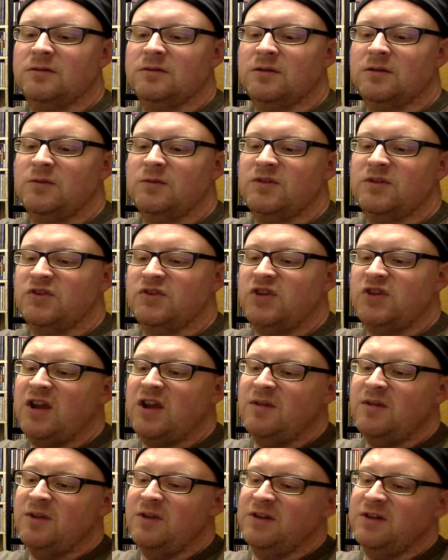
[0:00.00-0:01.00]
It was a
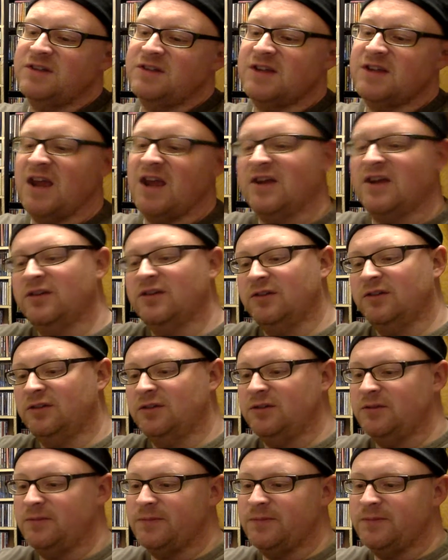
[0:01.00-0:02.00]
shame and a
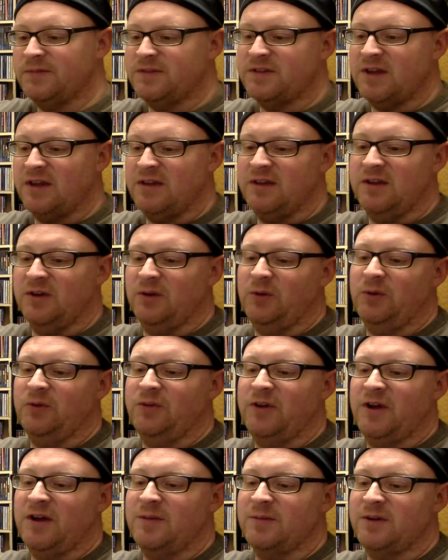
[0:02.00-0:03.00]
scandal, said the
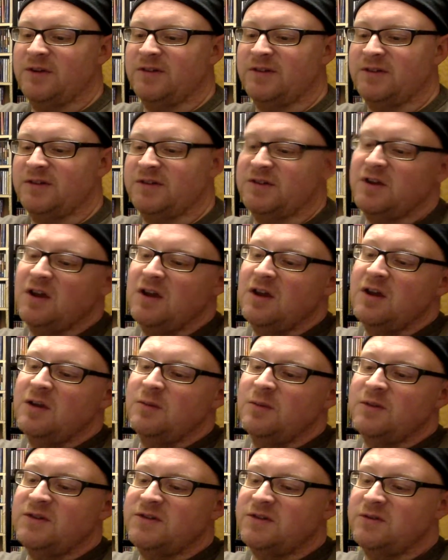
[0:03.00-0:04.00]
old-time residents,
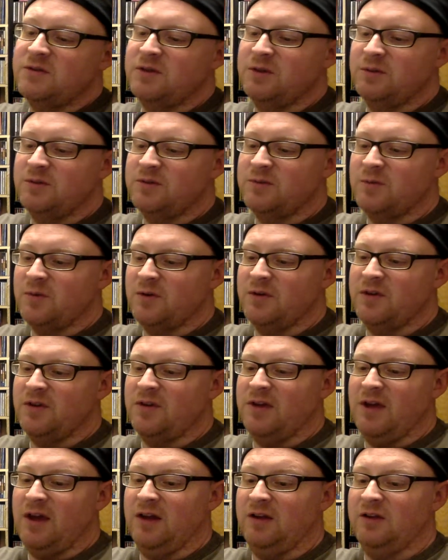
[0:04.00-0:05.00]
but soon it was more than
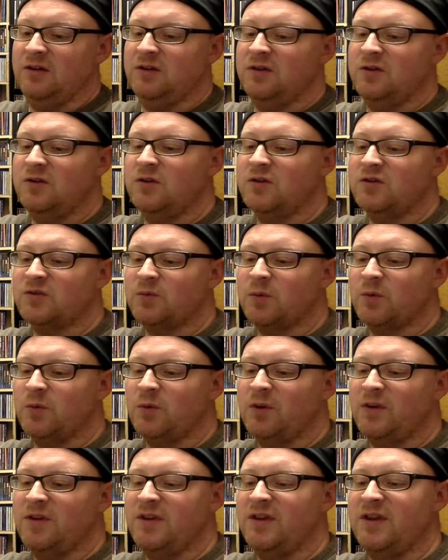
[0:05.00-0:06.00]
that. Kooks were
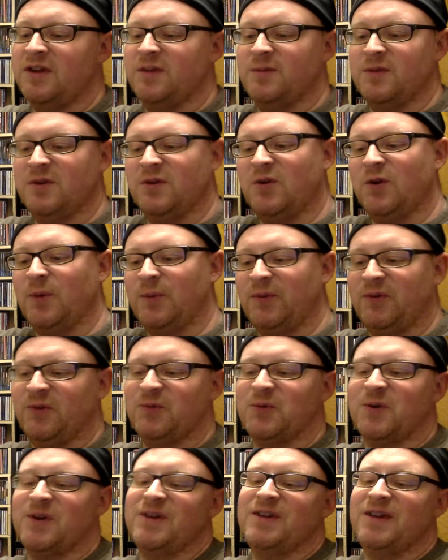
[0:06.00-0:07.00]
one thing, but corpses
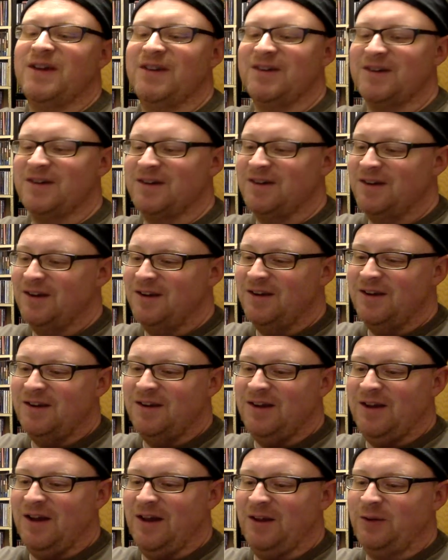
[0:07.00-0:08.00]
were another,
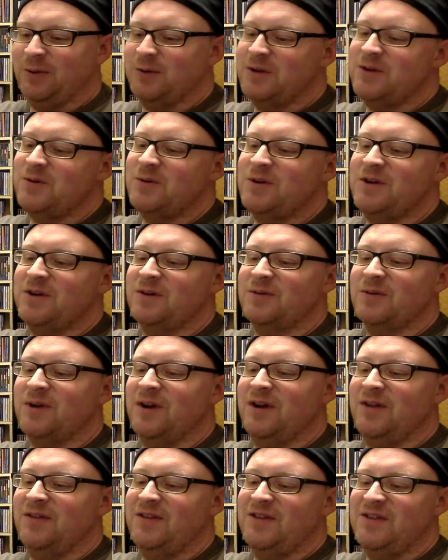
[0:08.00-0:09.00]
and Ellery Queen
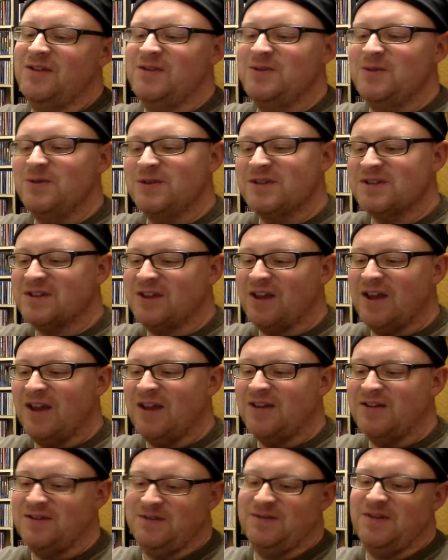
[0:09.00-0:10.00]
arrived in the nudist
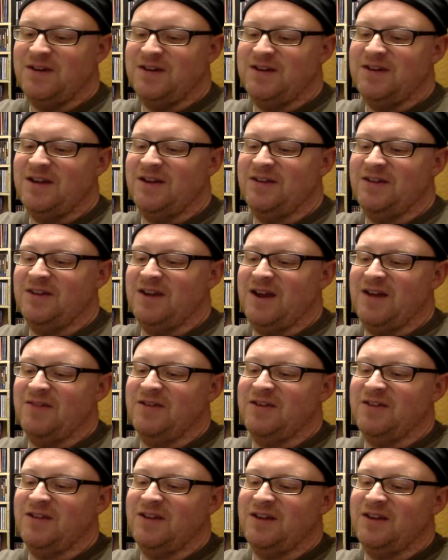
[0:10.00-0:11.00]
land to find out that
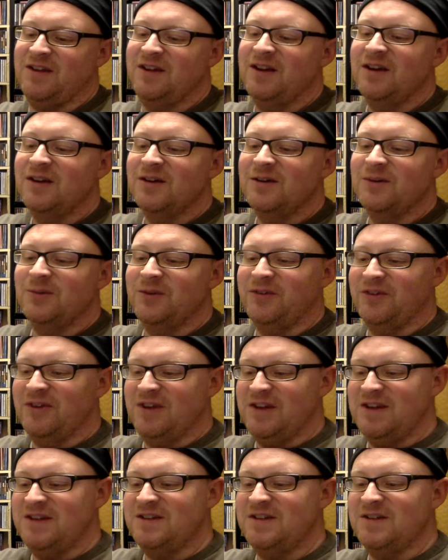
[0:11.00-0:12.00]
everything was an
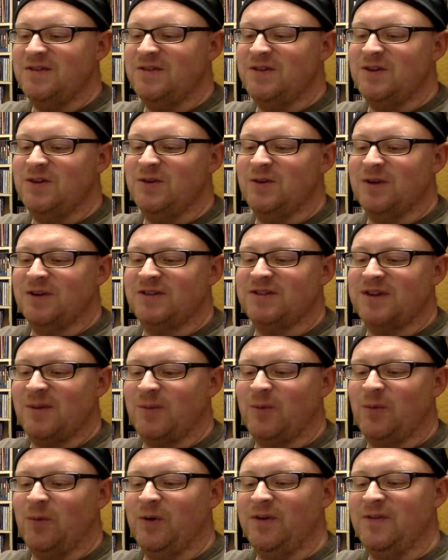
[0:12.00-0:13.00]
easy view
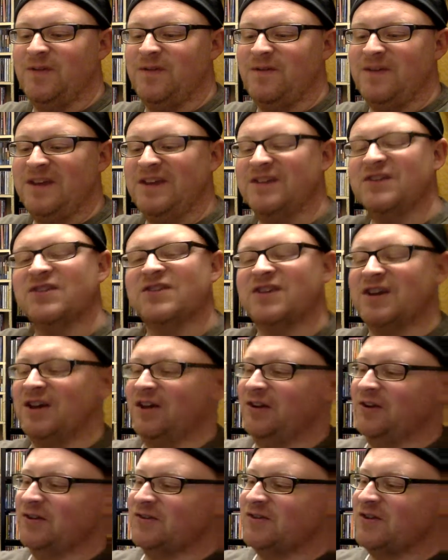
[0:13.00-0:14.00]
except one fiendish
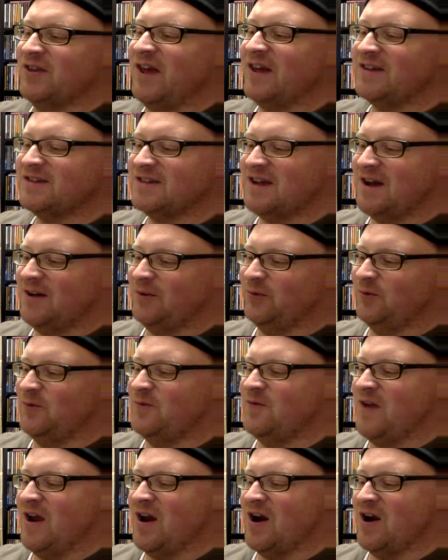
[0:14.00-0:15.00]
killer. So that sounds
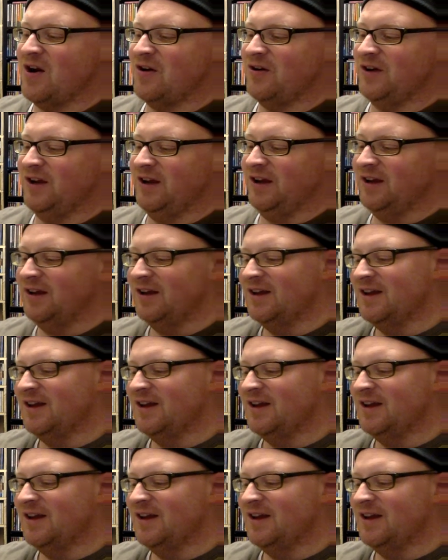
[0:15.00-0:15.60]
very